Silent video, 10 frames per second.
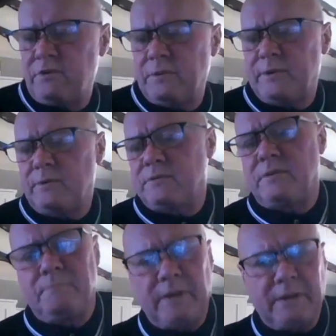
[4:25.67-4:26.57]
talked about
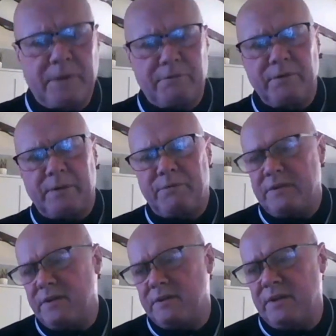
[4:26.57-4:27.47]
playing better under
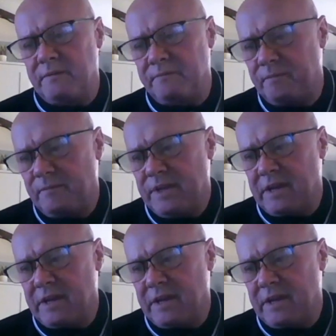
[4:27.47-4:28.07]
pressure, Dean.